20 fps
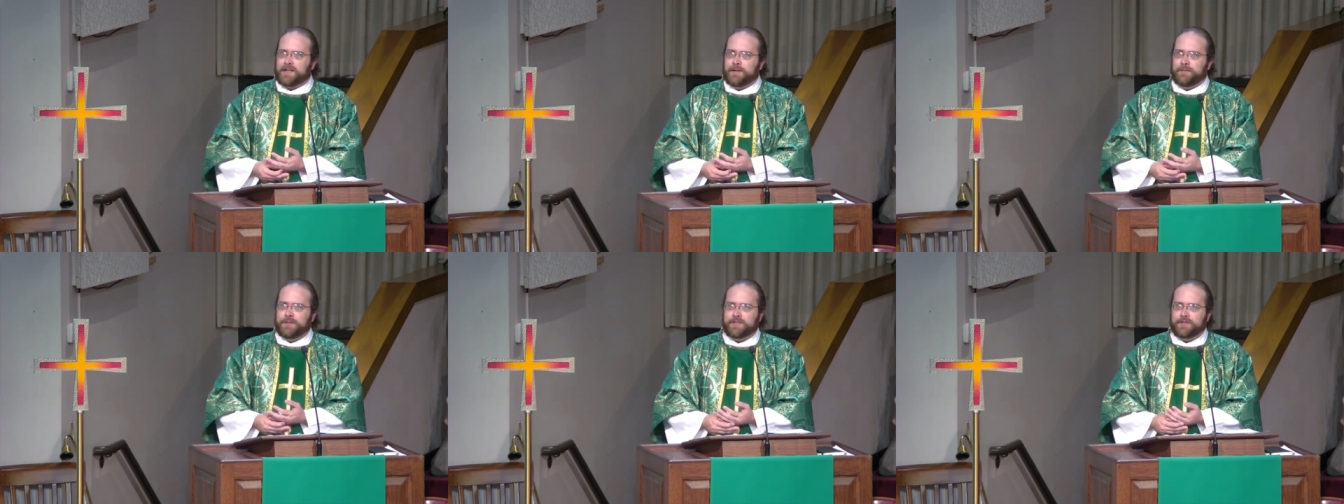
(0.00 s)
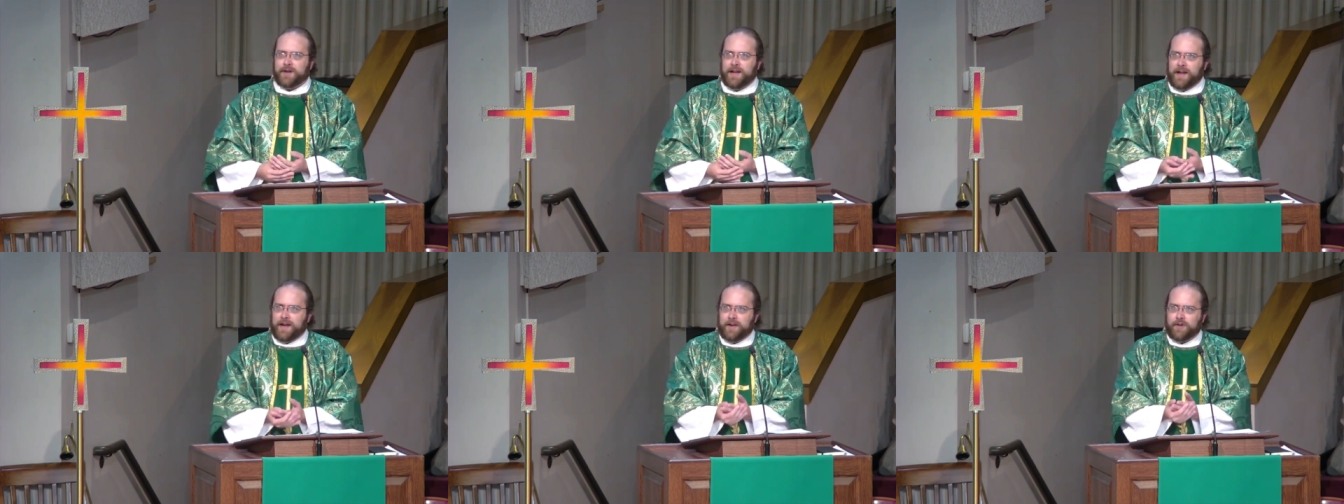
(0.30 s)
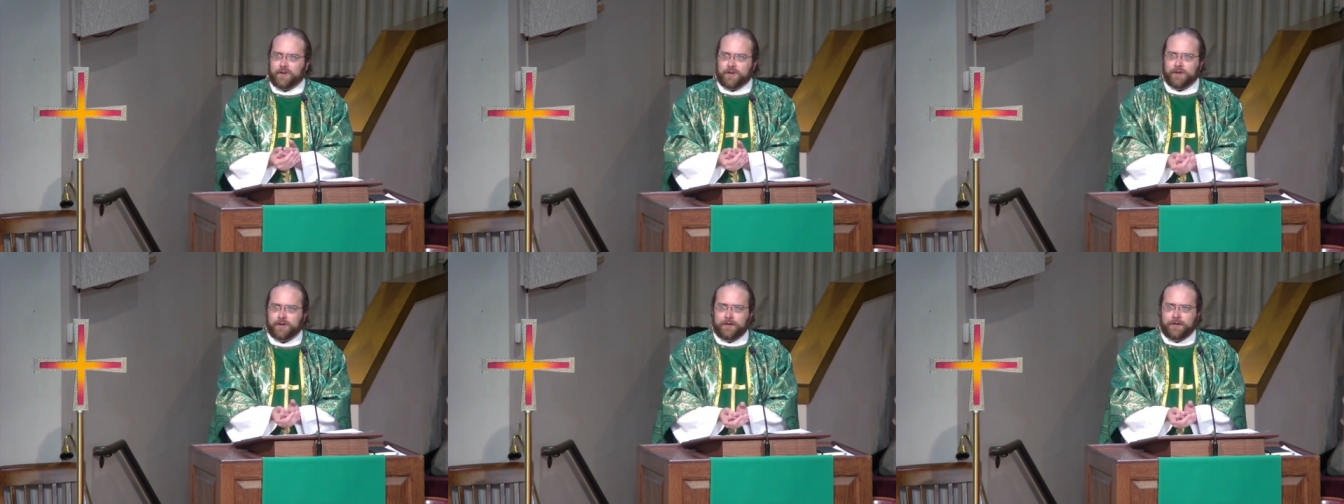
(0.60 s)
and we try
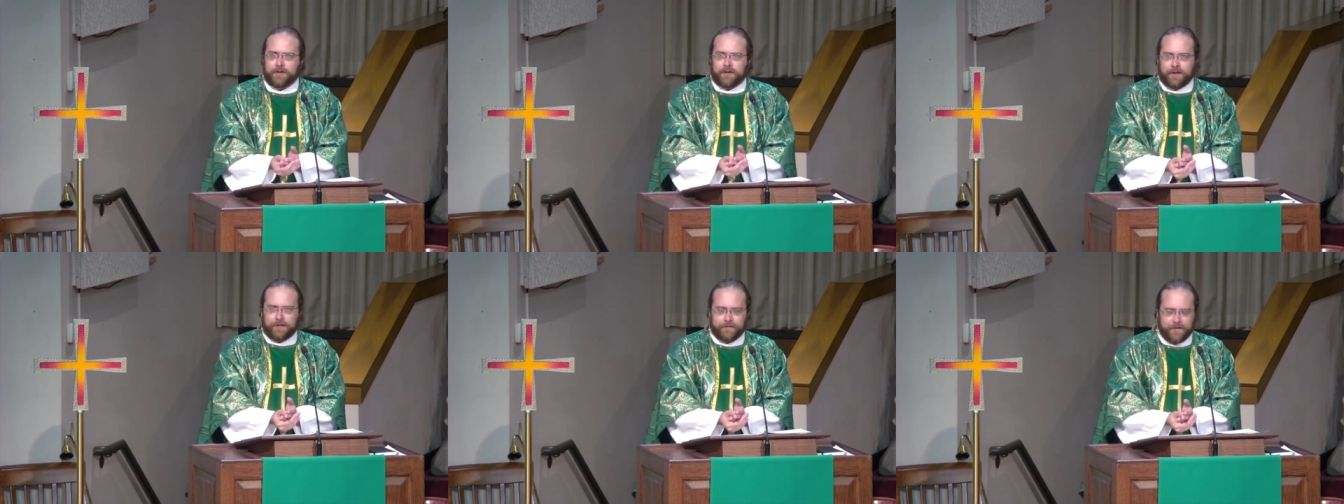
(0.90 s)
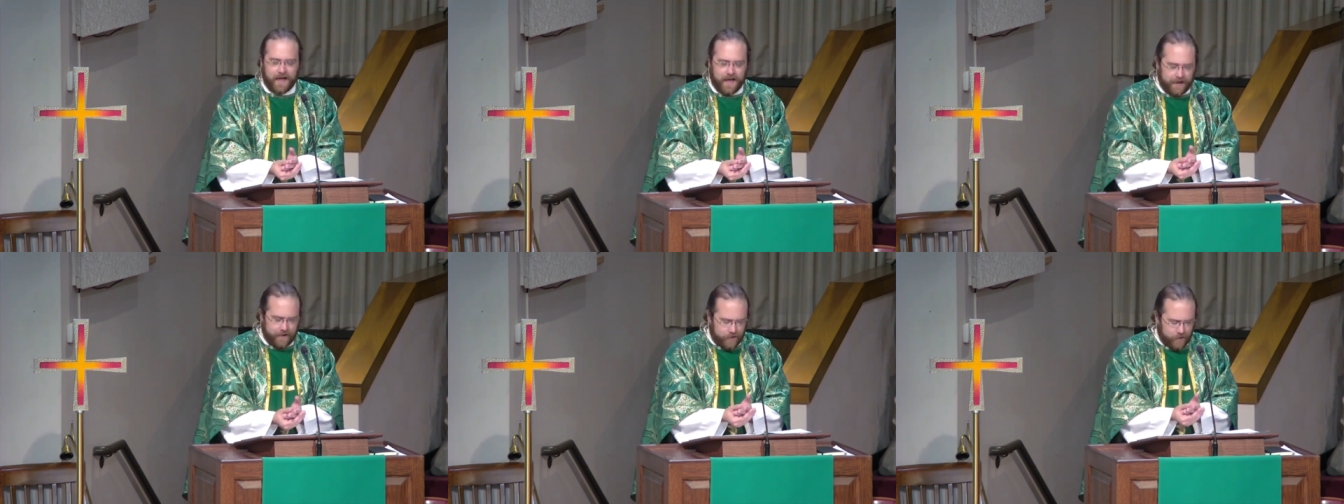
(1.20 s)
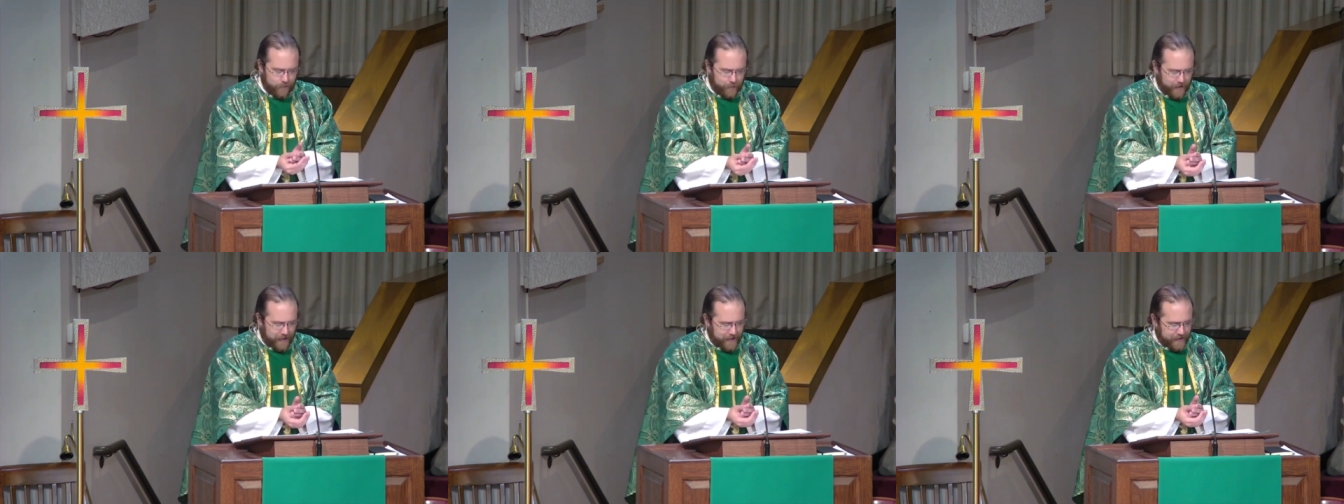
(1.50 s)
and earn our
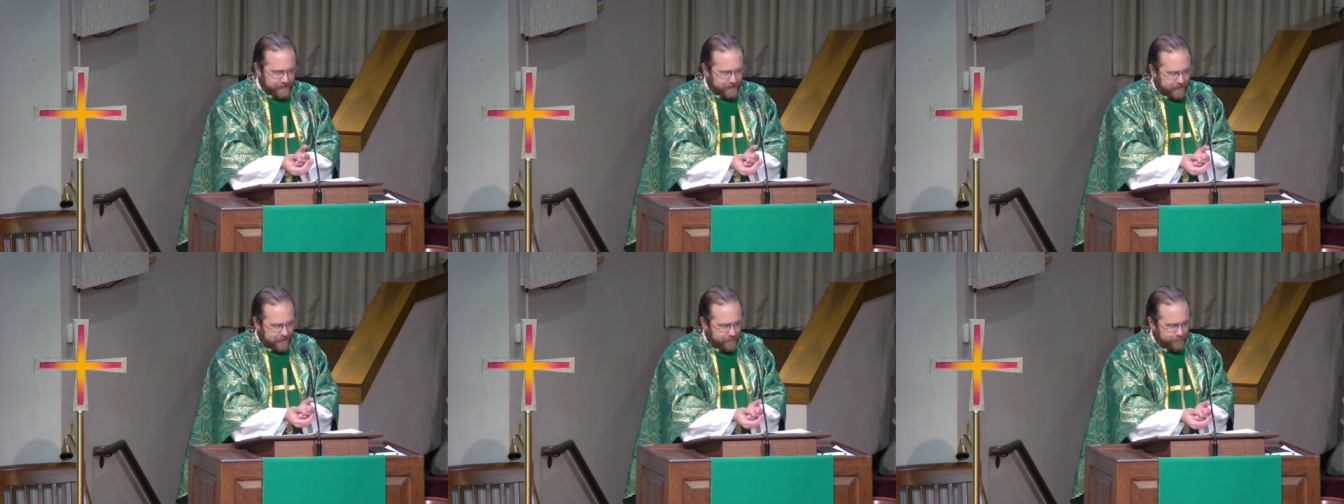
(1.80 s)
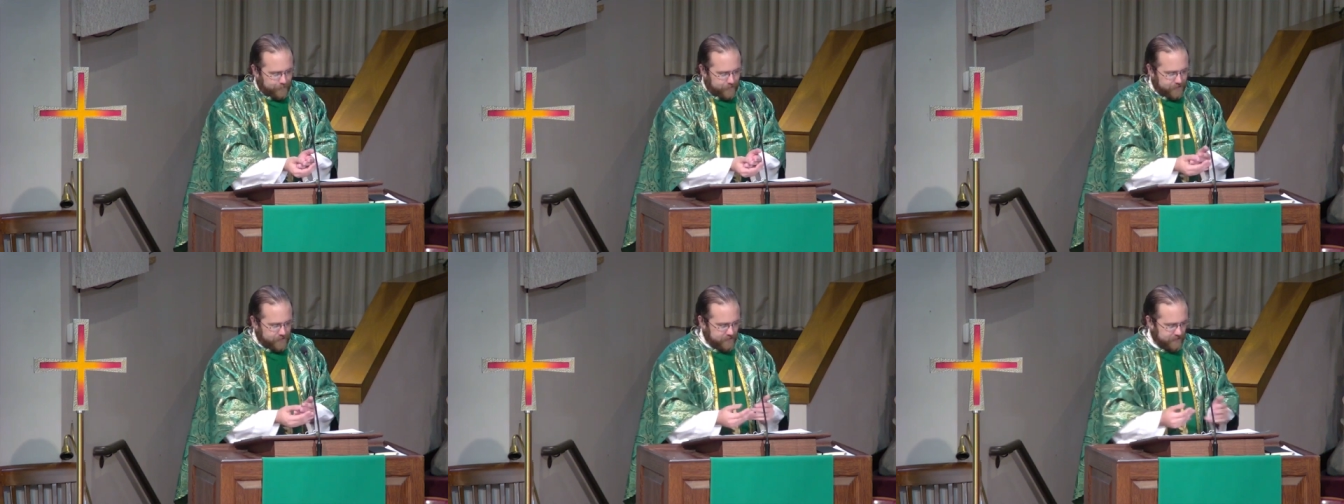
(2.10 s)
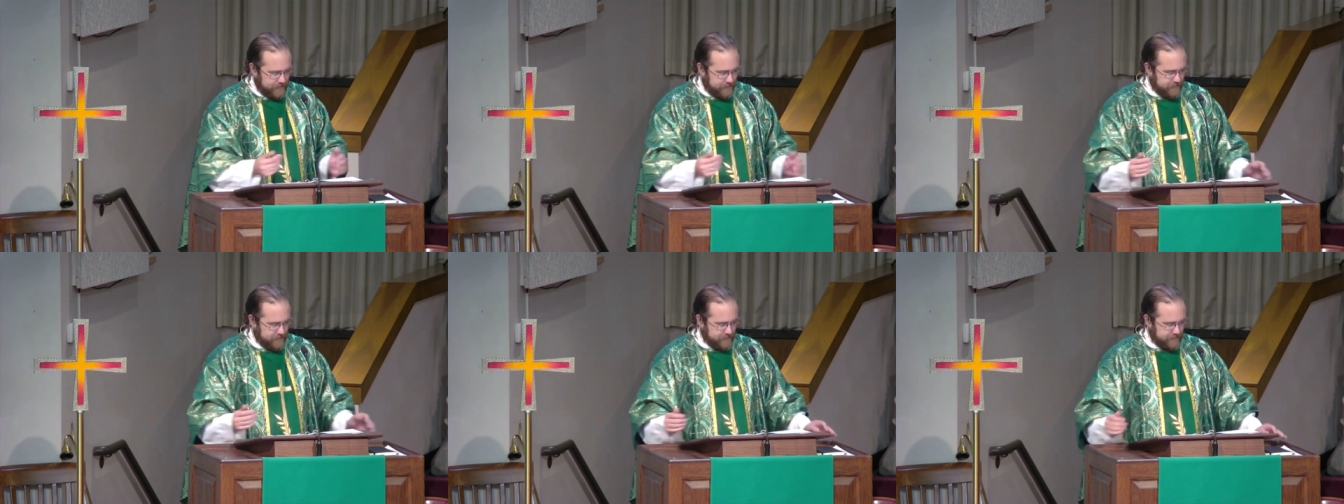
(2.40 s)
value by
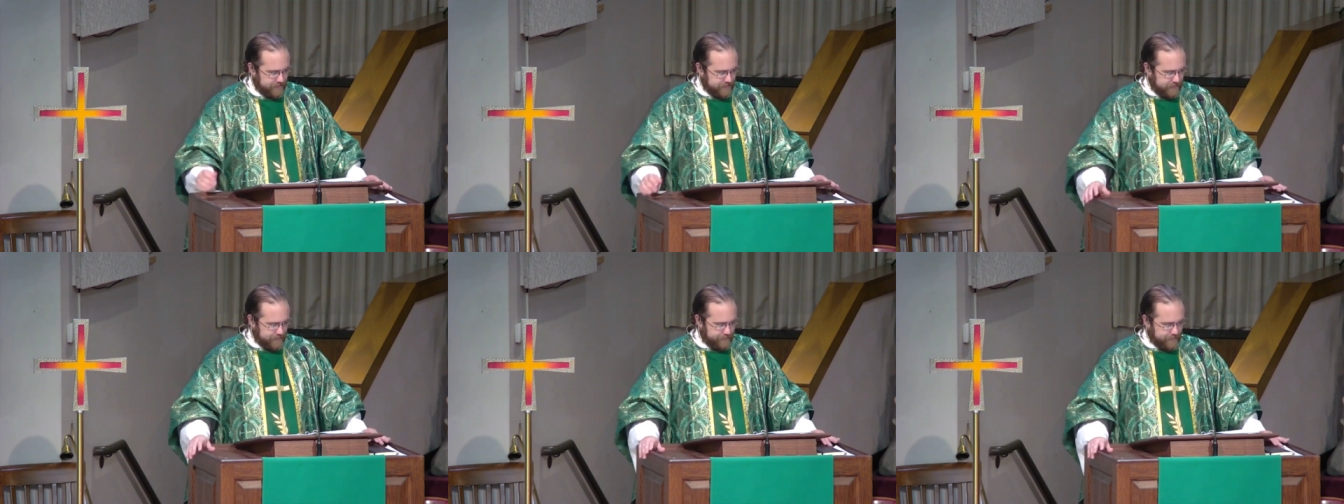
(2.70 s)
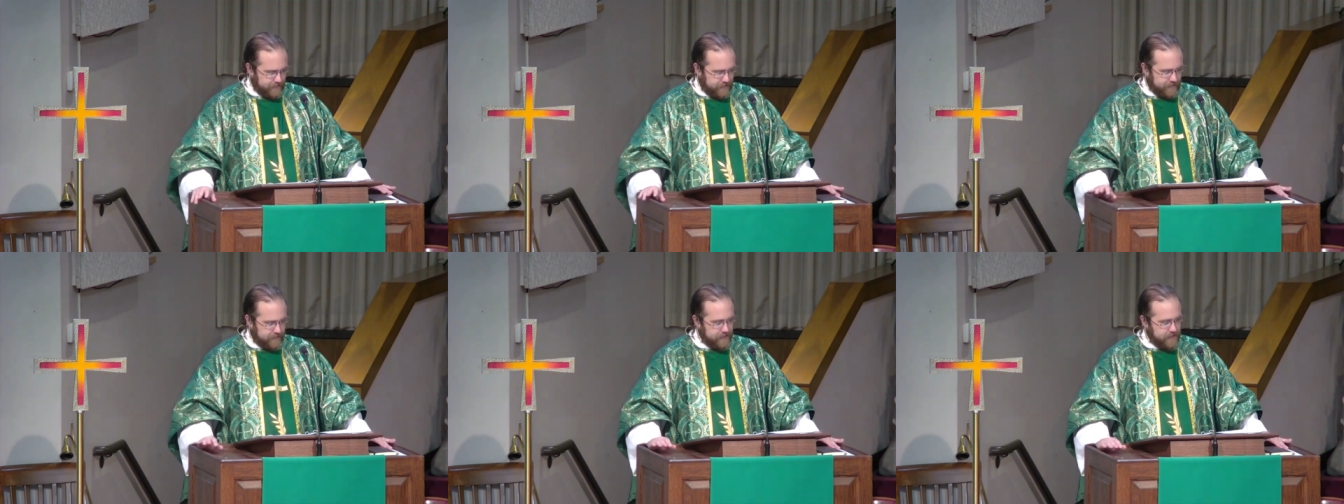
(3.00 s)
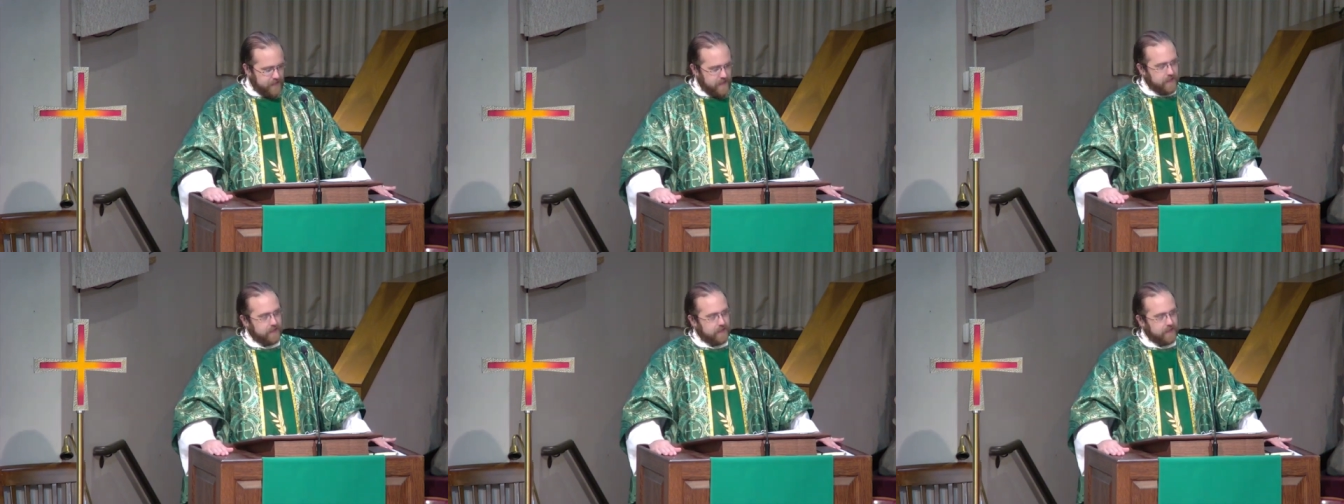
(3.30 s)
accomplishing something.